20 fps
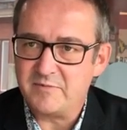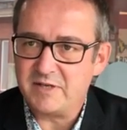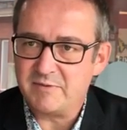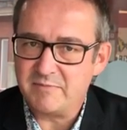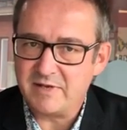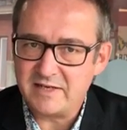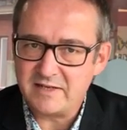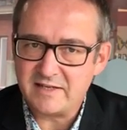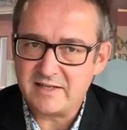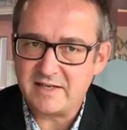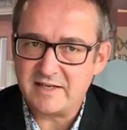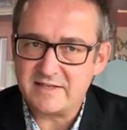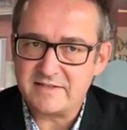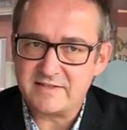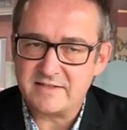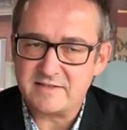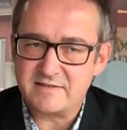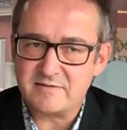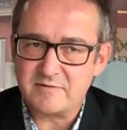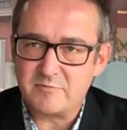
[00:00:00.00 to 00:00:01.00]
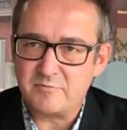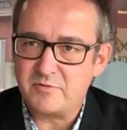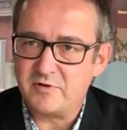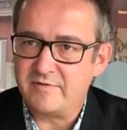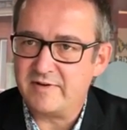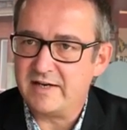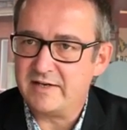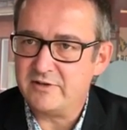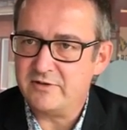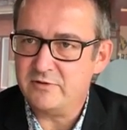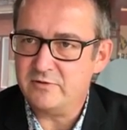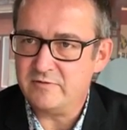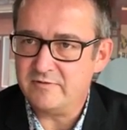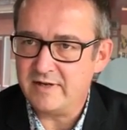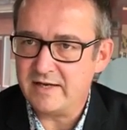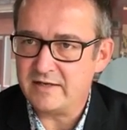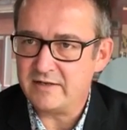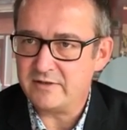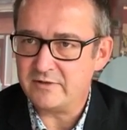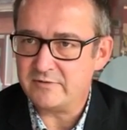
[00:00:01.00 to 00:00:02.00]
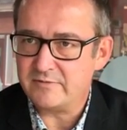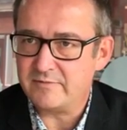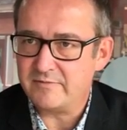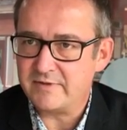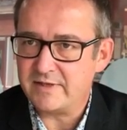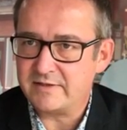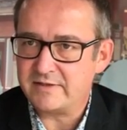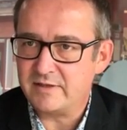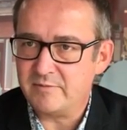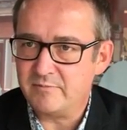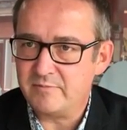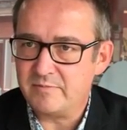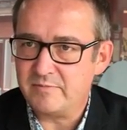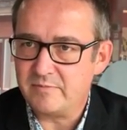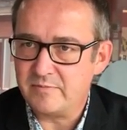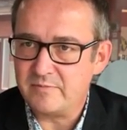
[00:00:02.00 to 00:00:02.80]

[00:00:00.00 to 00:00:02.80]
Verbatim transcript: in many cases, provide new value that can